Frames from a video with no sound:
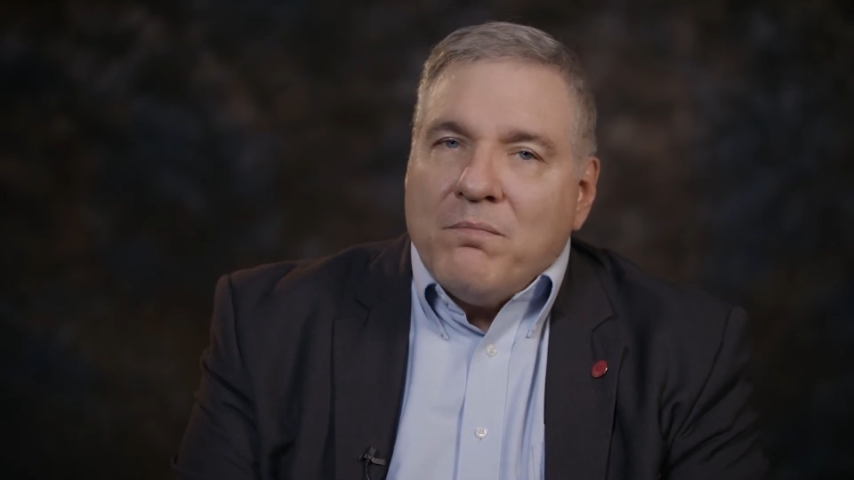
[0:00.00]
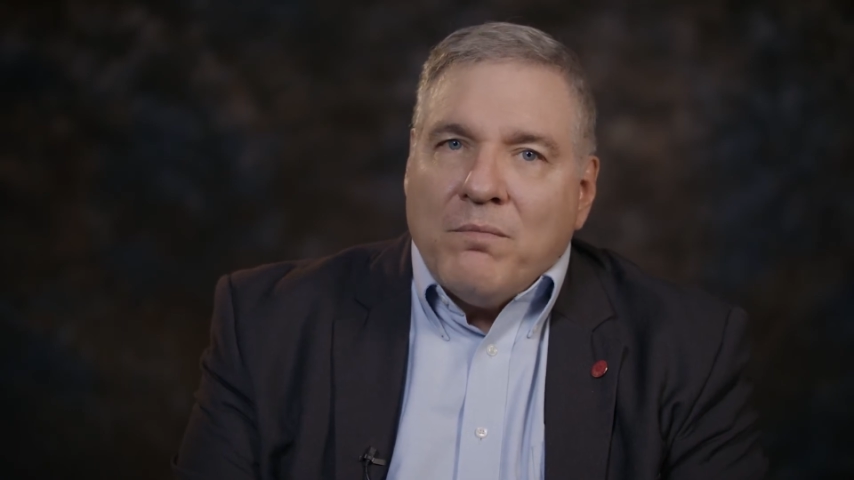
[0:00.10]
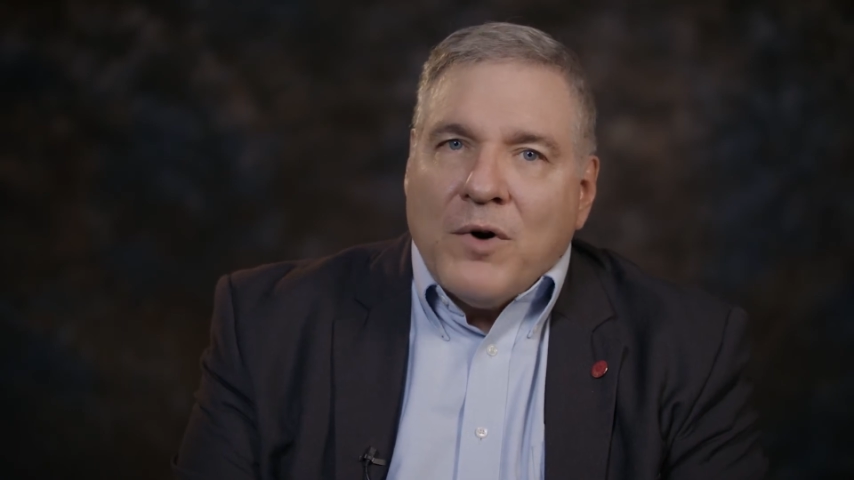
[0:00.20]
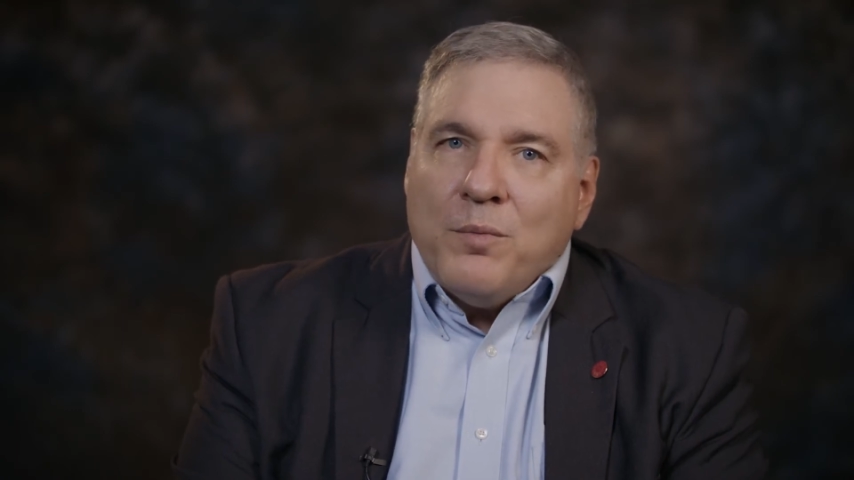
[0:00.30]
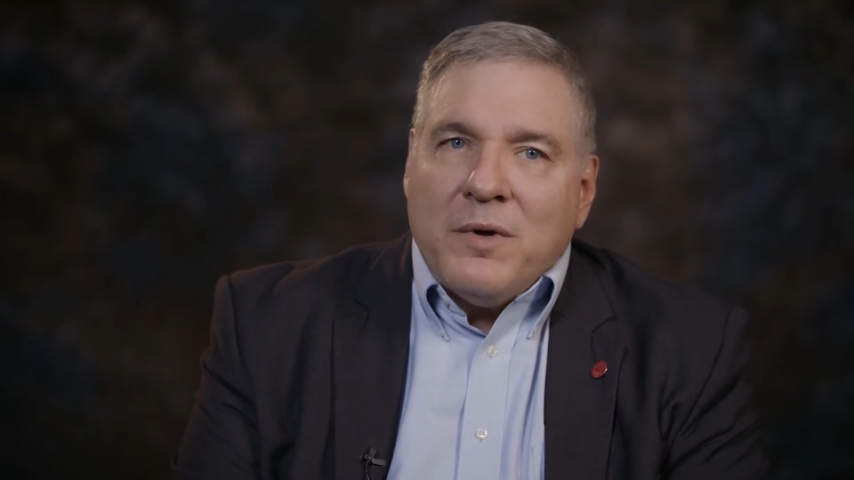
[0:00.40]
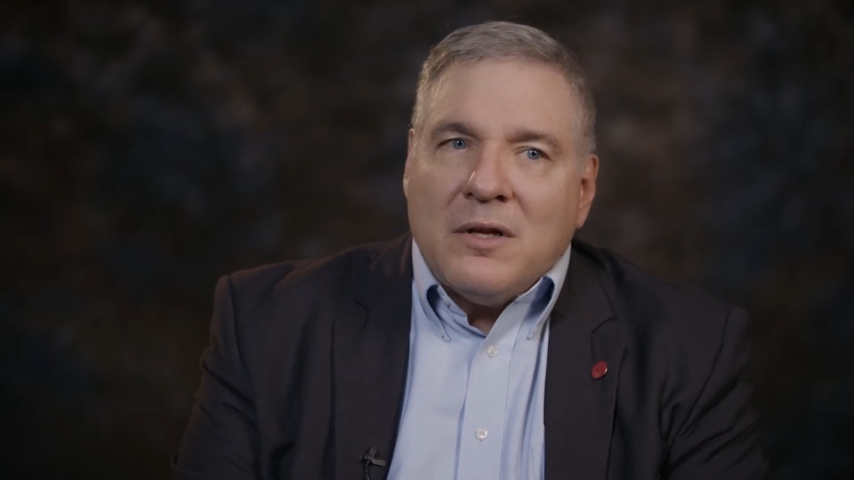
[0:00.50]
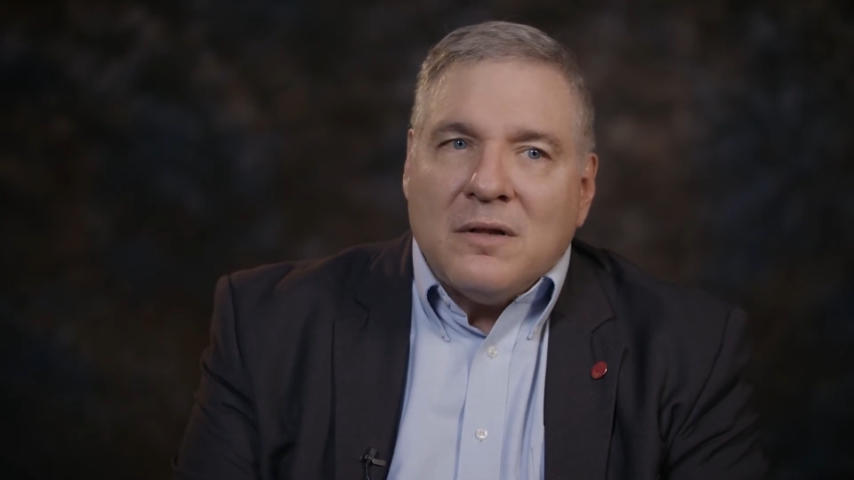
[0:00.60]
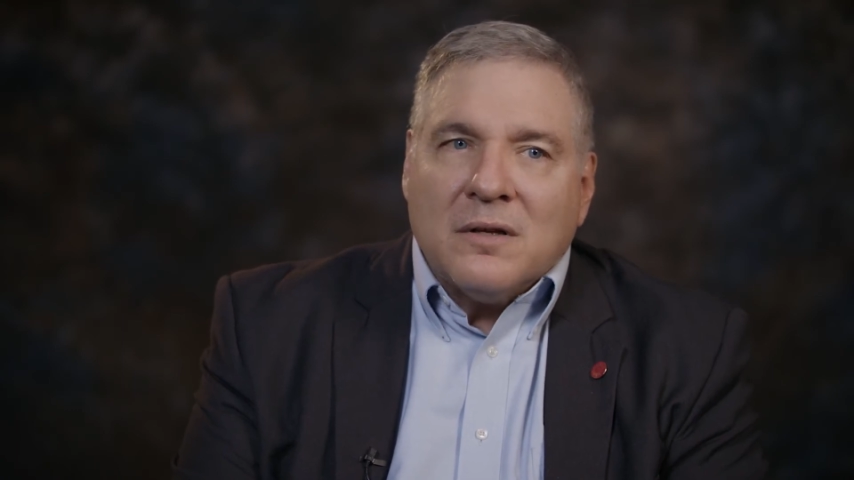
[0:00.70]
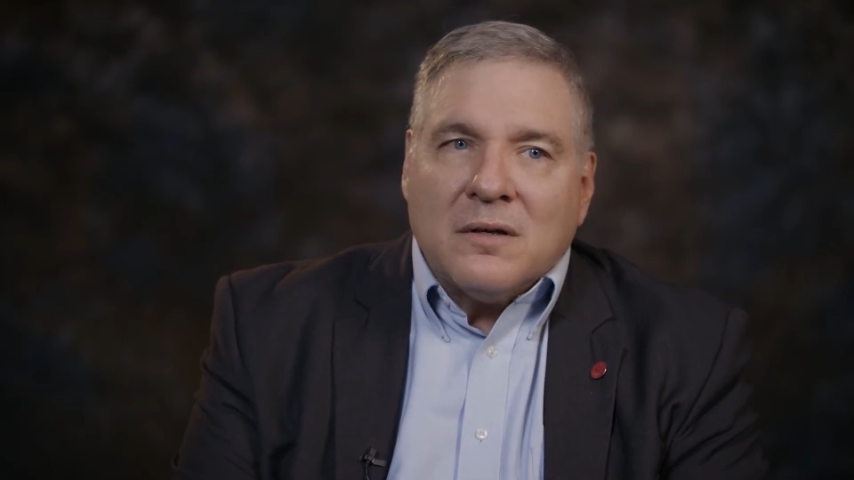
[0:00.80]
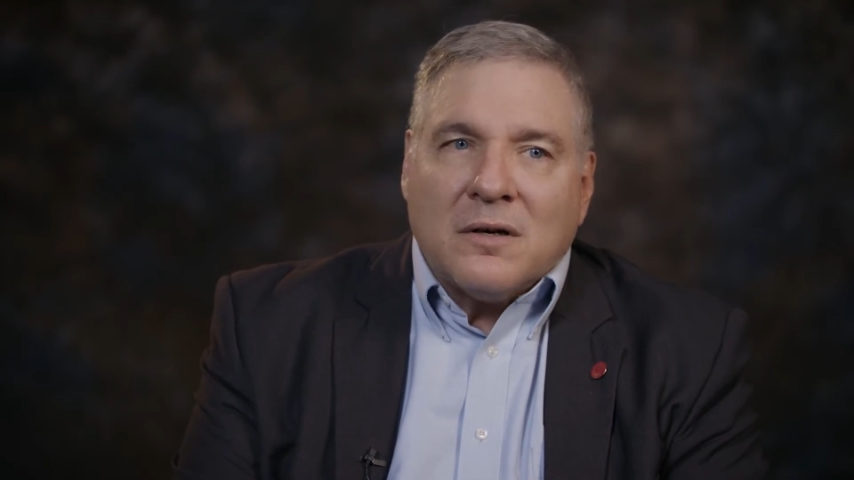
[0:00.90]
moment in
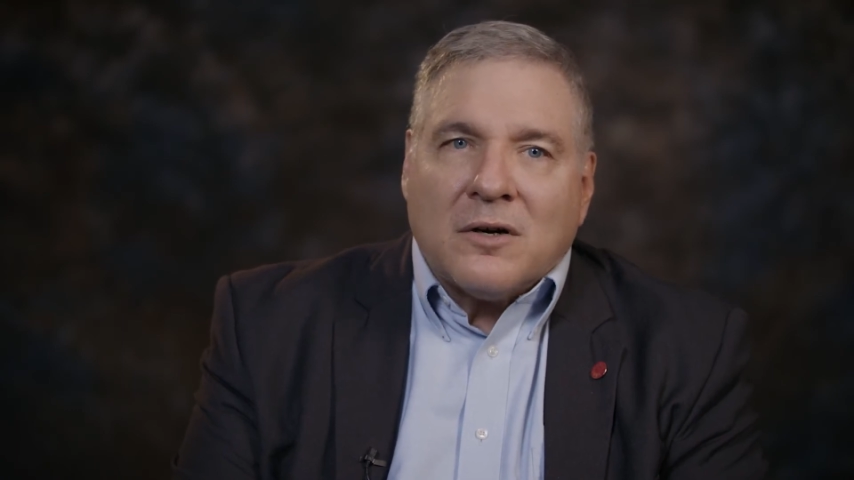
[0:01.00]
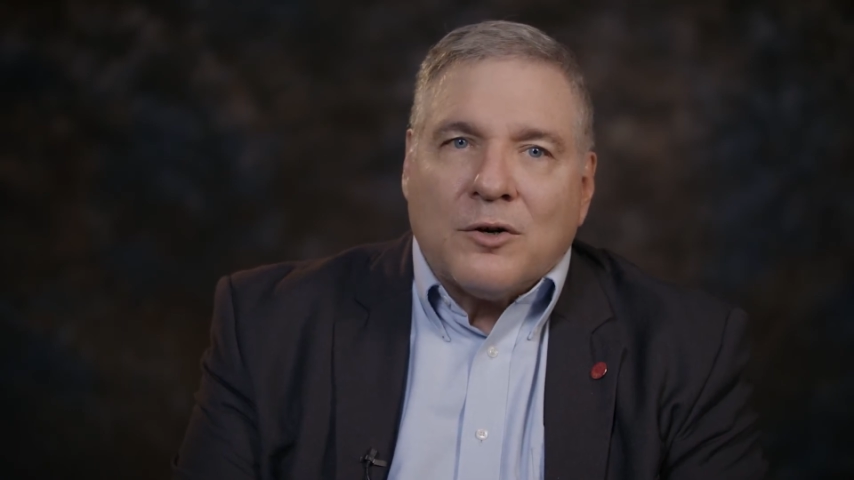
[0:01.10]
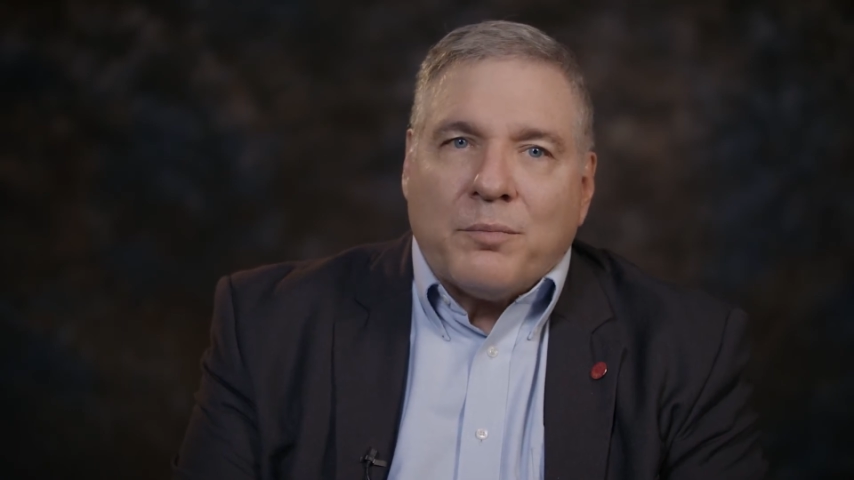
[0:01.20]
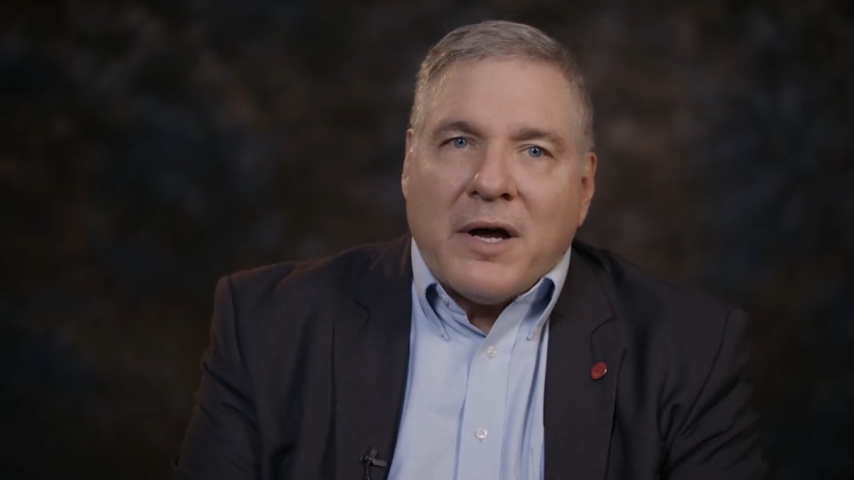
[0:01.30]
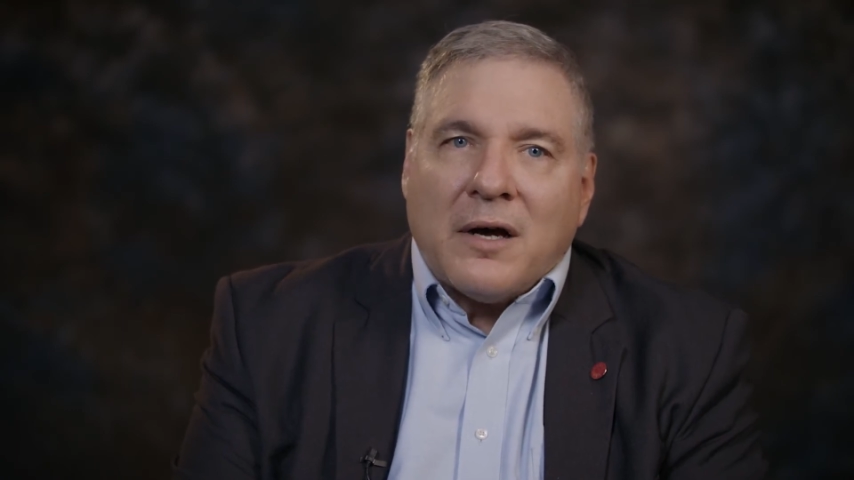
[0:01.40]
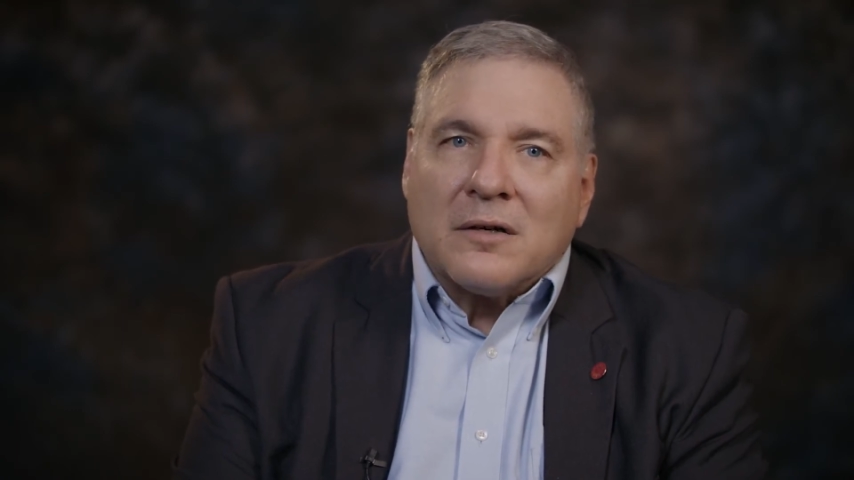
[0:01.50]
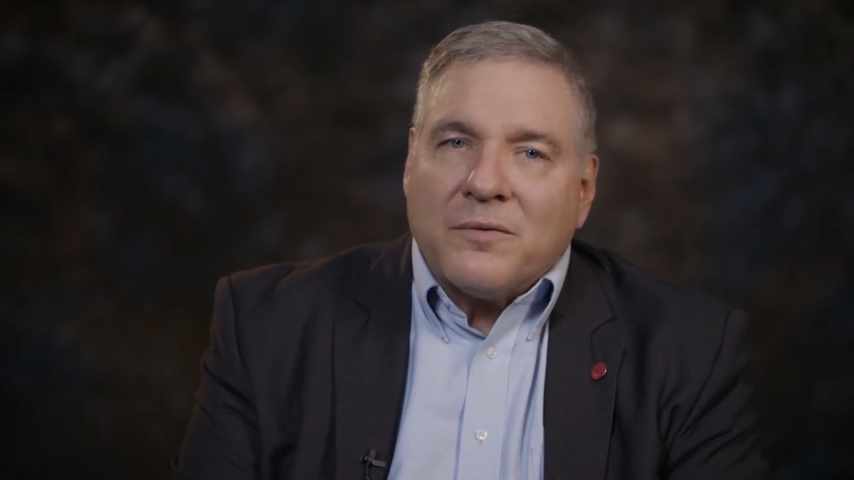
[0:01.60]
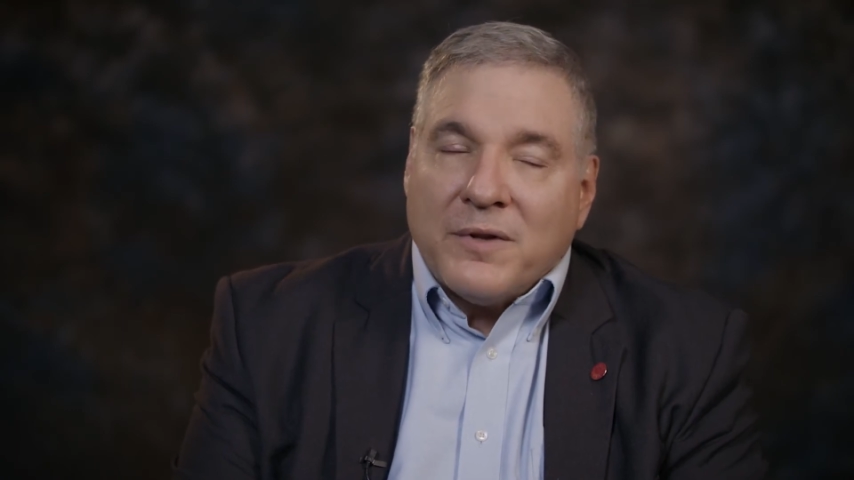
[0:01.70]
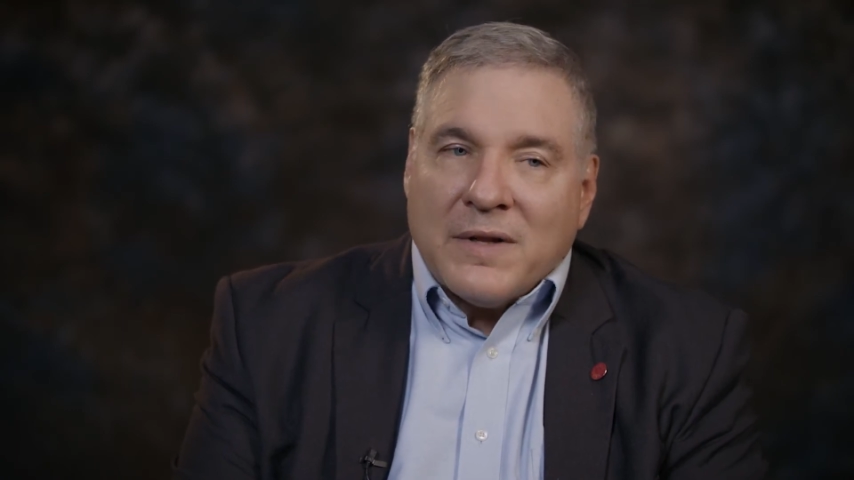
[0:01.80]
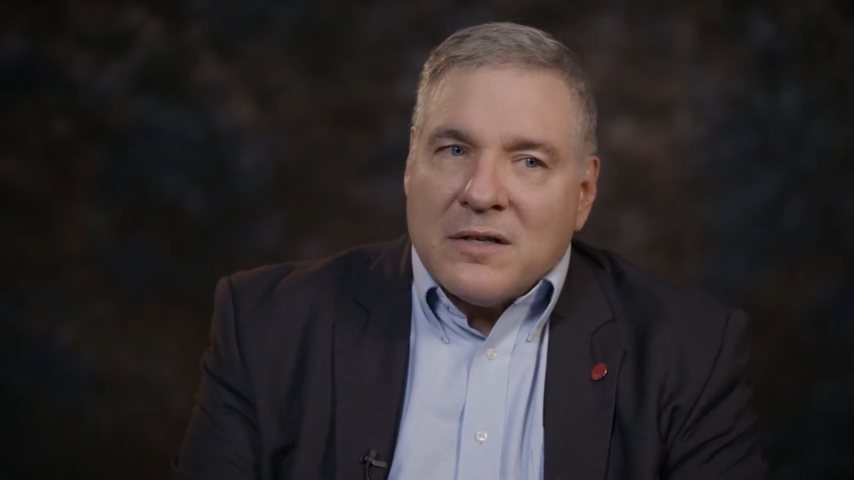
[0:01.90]
the
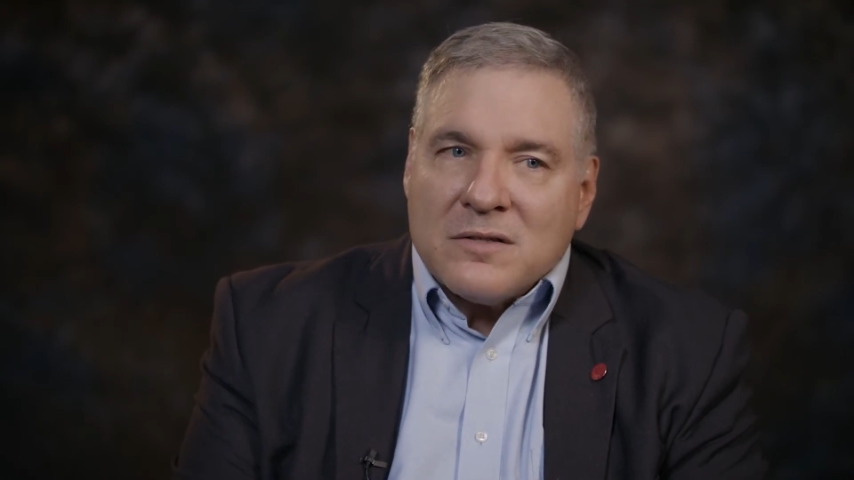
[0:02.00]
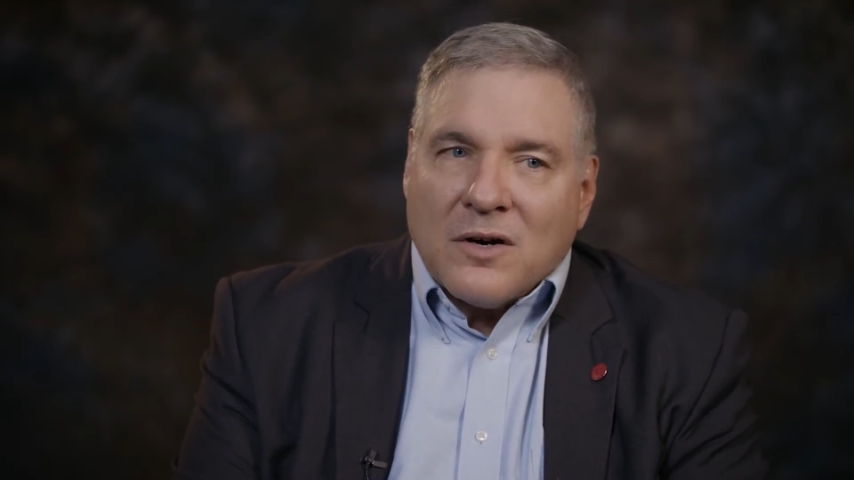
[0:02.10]
autobiography that's